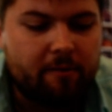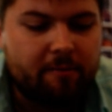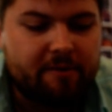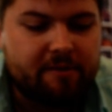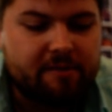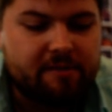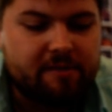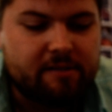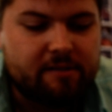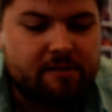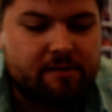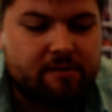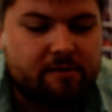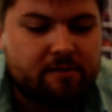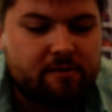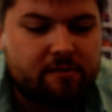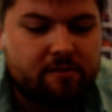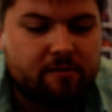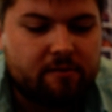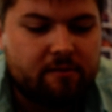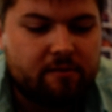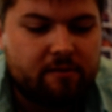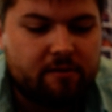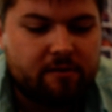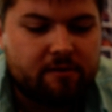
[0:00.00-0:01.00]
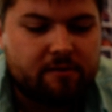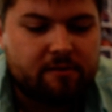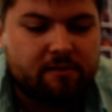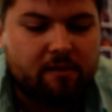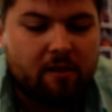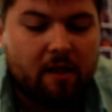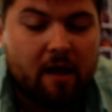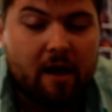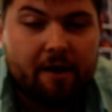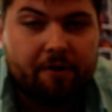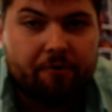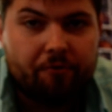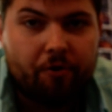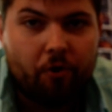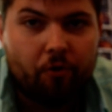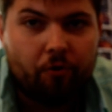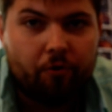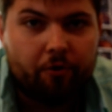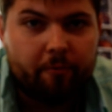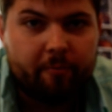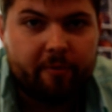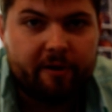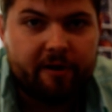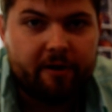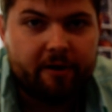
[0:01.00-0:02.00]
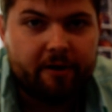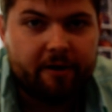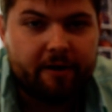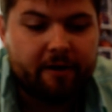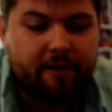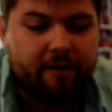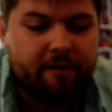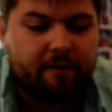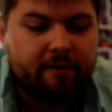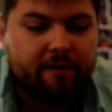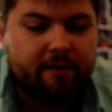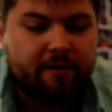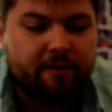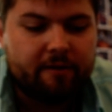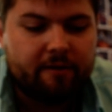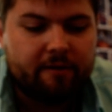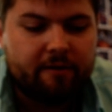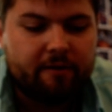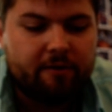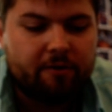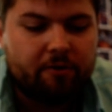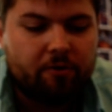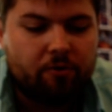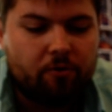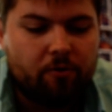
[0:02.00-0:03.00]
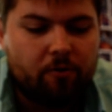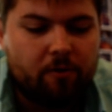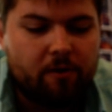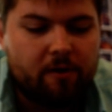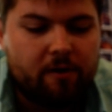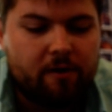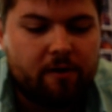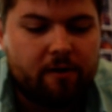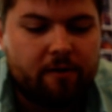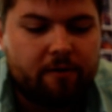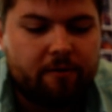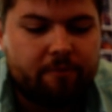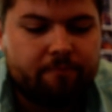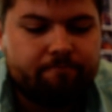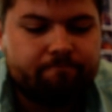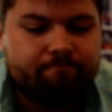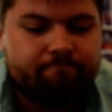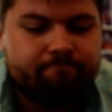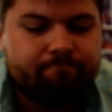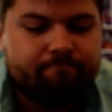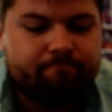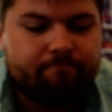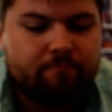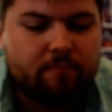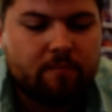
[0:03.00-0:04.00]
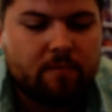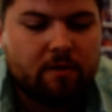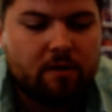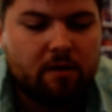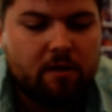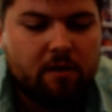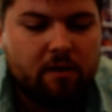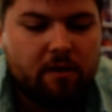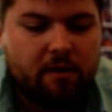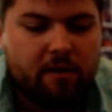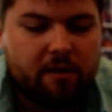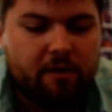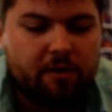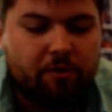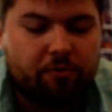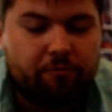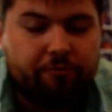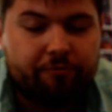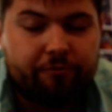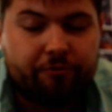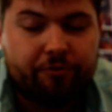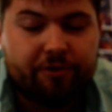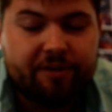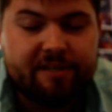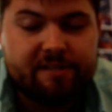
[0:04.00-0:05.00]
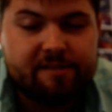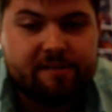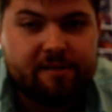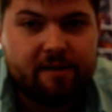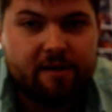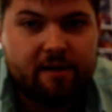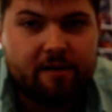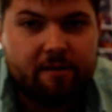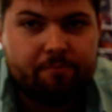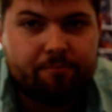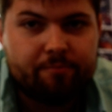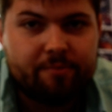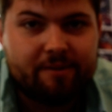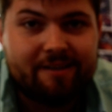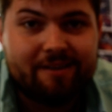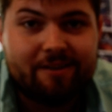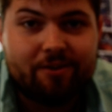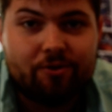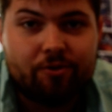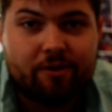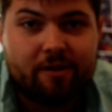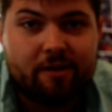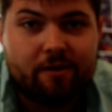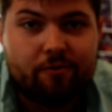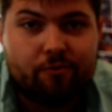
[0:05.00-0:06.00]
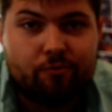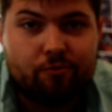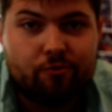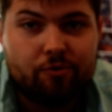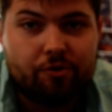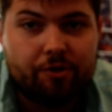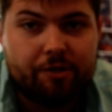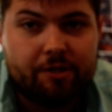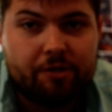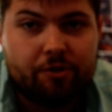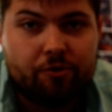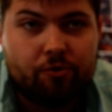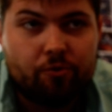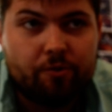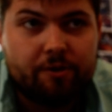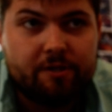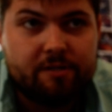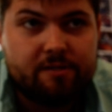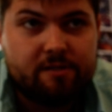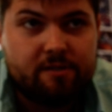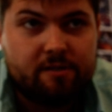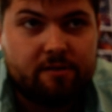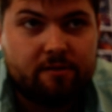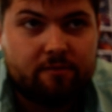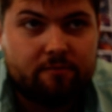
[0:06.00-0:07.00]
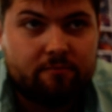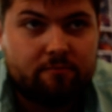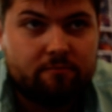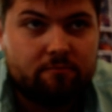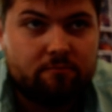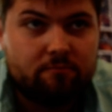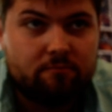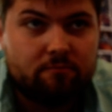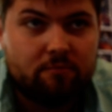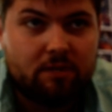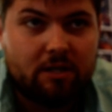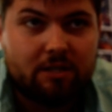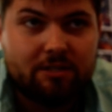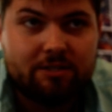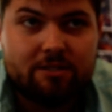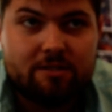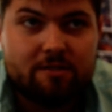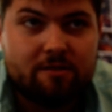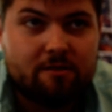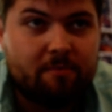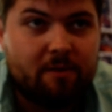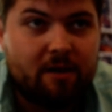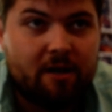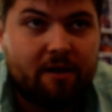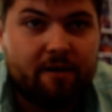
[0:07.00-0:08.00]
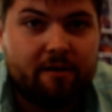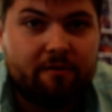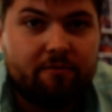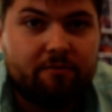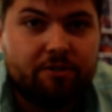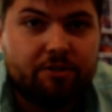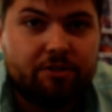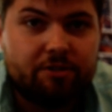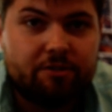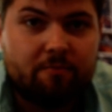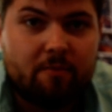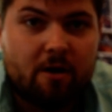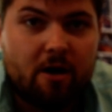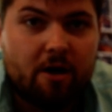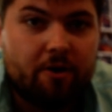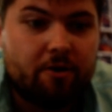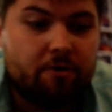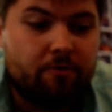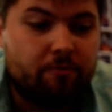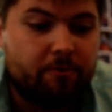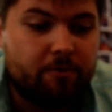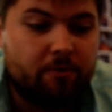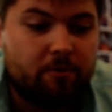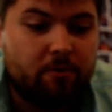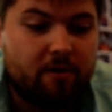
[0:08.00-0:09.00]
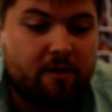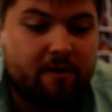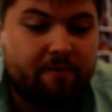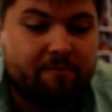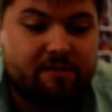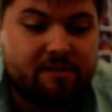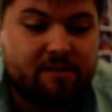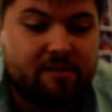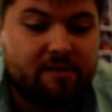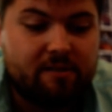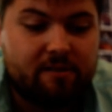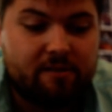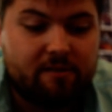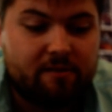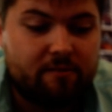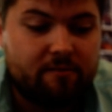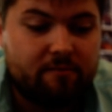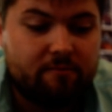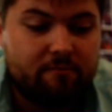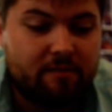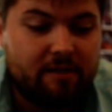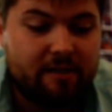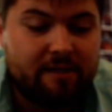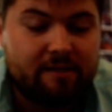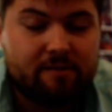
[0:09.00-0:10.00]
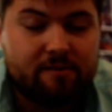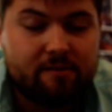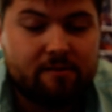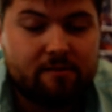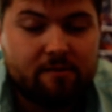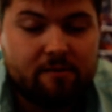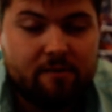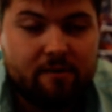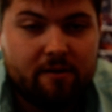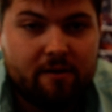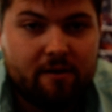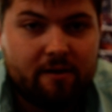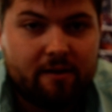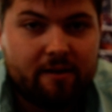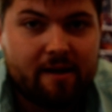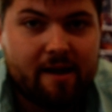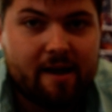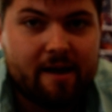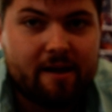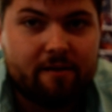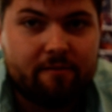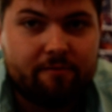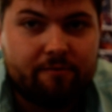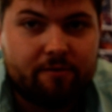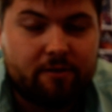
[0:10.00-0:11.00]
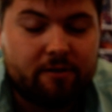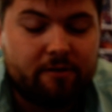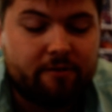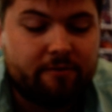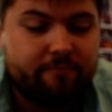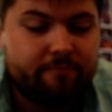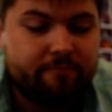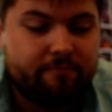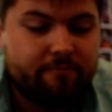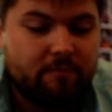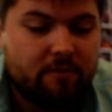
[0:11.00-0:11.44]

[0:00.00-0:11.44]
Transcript: Is this line roller bearing? It'll freeze up and it'll get really noisy. On just about every Shimano reel I've seen, that's kind of a,